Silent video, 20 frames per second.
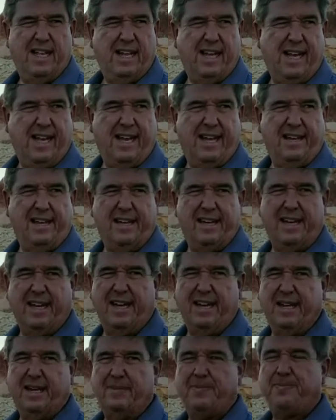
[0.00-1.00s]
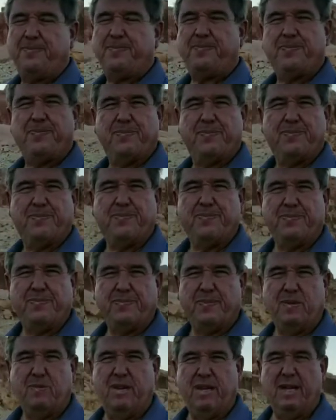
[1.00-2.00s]
and
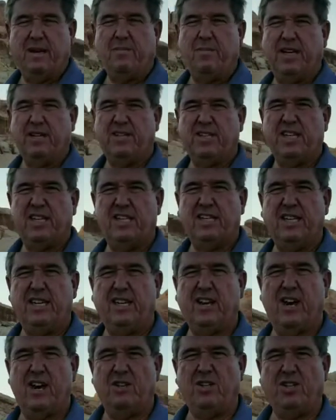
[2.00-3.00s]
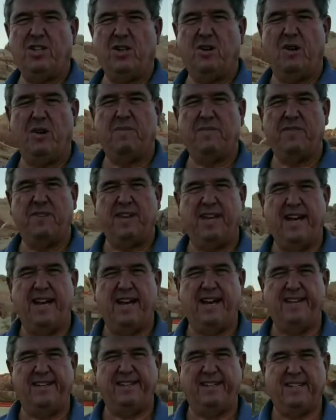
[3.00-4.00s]
we had about 60 cars show up for that.